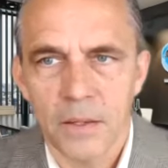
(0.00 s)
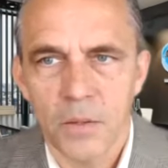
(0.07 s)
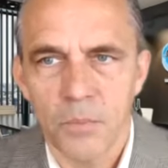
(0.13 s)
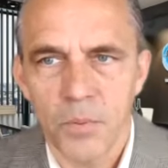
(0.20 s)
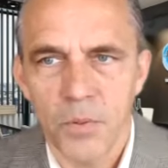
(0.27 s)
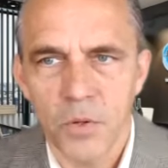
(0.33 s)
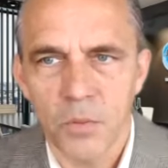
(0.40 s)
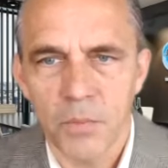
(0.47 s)

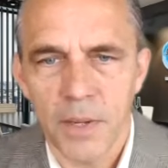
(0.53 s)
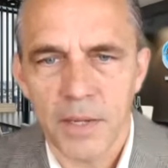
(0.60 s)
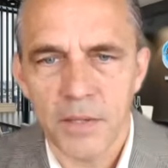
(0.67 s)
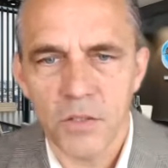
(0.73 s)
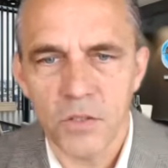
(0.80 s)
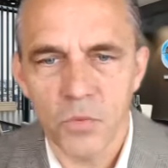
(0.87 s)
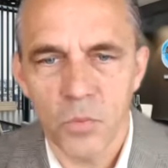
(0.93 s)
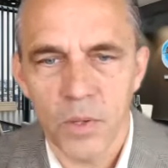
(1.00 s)
computer
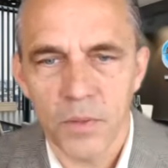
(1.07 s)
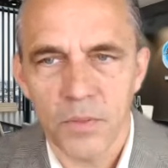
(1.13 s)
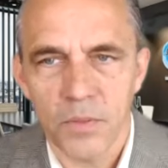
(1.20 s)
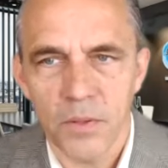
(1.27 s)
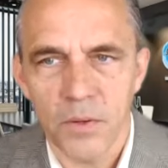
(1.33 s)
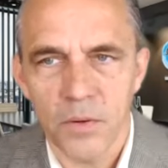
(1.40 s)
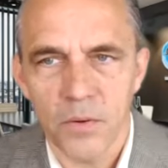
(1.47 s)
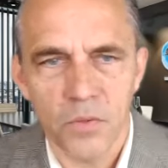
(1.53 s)
matches what
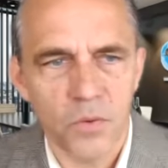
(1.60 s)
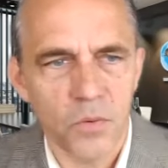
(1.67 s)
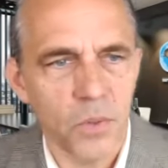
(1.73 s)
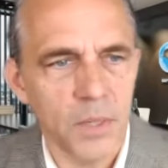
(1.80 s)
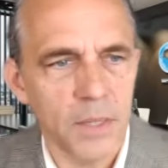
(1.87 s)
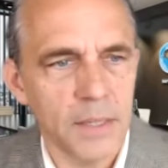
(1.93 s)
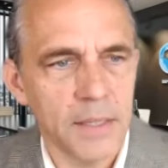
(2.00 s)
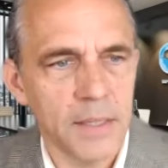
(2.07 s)
the
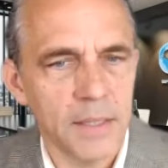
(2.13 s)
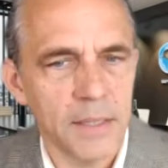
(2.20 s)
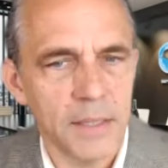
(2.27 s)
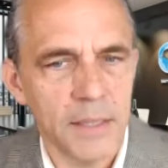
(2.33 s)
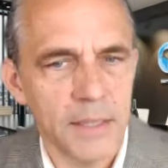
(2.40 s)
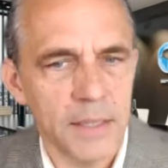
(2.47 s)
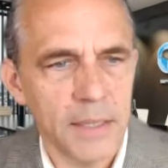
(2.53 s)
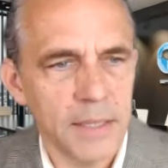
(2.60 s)
earthquake
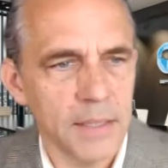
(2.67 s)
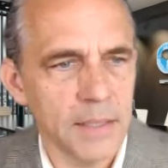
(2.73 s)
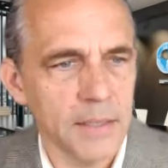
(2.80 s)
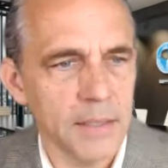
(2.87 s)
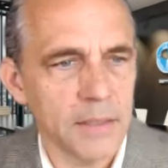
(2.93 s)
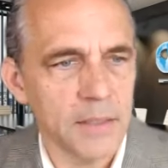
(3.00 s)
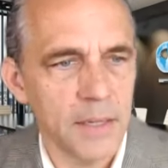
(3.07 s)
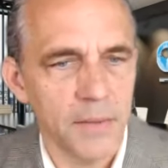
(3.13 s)

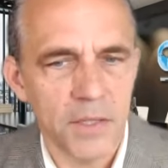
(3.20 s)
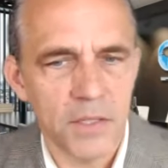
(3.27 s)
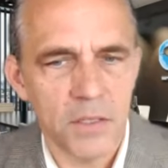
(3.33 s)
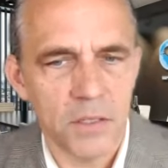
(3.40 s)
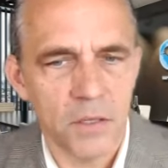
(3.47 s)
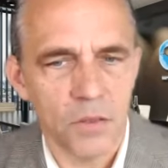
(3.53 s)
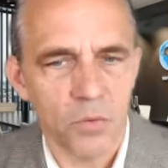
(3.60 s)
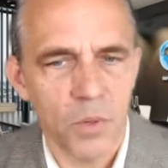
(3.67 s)
is. Now,
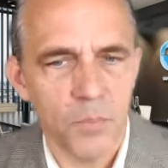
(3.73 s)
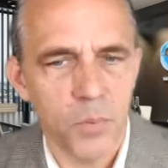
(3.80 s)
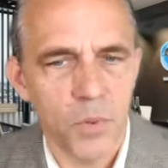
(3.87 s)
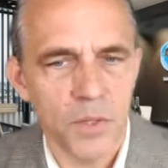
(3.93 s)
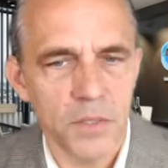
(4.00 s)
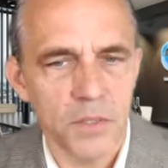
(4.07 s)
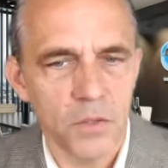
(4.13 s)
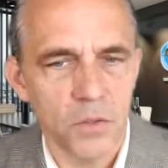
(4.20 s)
this is a
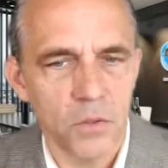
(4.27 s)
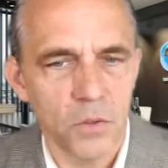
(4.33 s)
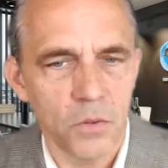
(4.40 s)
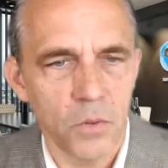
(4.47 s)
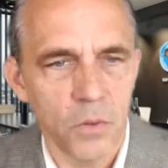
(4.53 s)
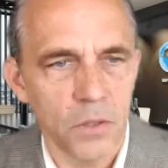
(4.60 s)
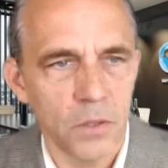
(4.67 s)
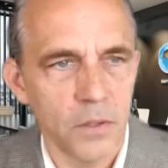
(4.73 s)
3.0
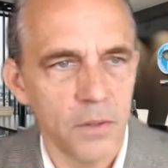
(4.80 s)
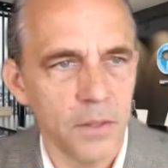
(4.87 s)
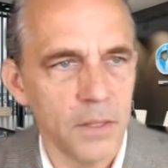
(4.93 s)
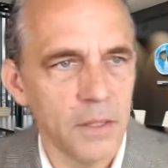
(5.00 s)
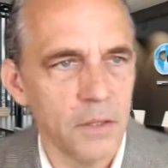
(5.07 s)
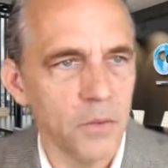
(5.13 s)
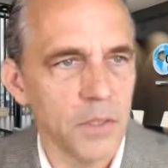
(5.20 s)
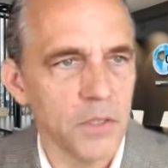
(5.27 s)
according to
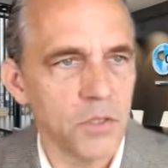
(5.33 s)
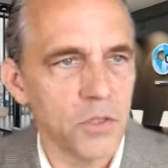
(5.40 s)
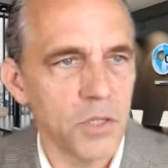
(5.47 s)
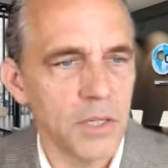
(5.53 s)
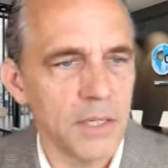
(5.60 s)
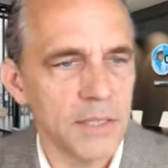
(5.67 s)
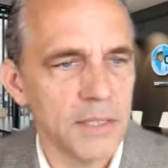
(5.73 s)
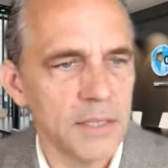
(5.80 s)
the
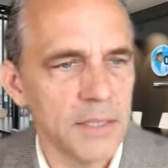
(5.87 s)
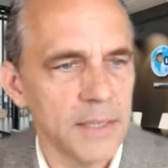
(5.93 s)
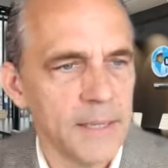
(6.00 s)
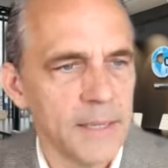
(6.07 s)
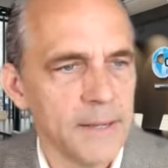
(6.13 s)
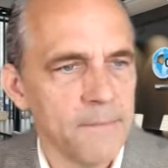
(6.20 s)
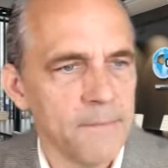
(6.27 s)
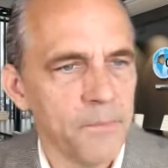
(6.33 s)
USGS.
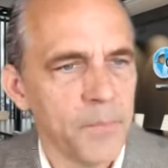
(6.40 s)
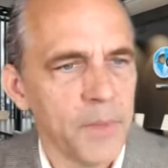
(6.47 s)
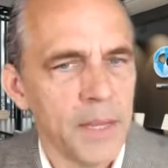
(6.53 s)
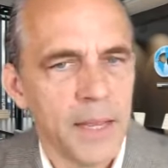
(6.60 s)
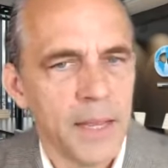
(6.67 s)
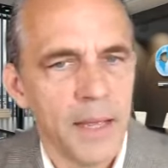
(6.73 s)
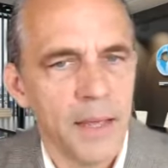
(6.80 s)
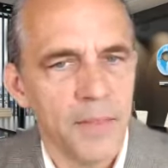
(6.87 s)

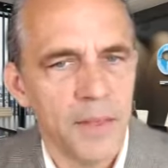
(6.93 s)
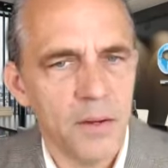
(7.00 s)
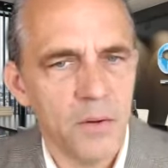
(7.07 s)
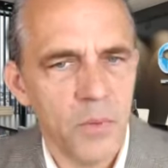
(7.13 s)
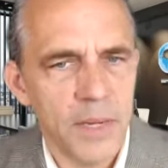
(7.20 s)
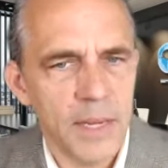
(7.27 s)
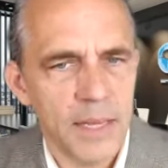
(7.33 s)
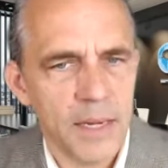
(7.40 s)
And
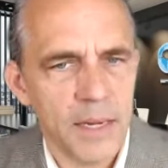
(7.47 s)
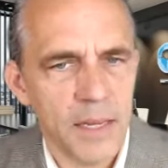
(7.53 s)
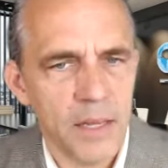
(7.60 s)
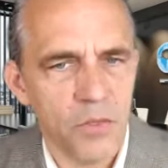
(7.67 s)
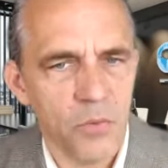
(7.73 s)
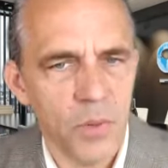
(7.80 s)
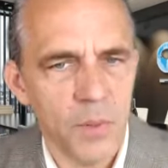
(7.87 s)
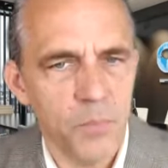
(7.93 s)
then we had
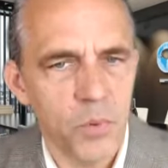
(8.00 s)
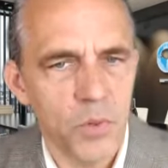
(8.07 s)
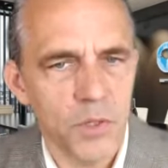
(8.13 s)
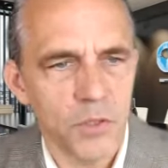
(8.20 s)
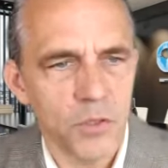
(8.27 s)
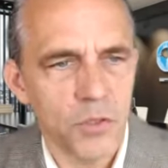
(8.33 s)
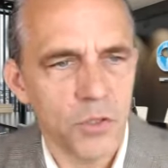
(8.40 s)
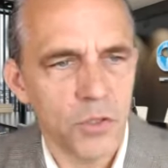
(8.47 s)
a
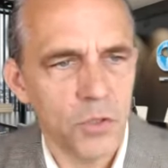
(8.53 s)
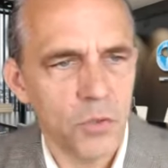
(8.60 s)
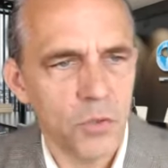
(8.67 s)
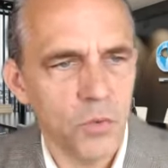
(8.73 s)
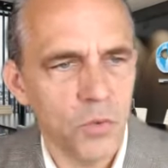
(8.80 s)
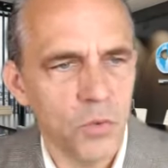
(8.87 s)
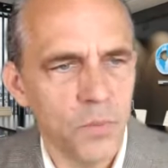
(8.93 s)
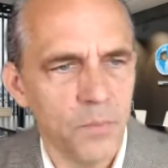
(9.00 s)

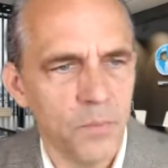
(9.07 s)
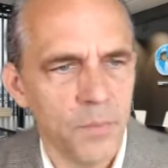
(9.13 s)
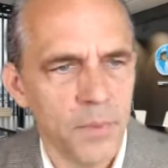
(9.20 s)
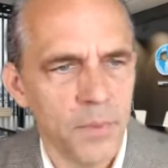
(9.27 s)
3.2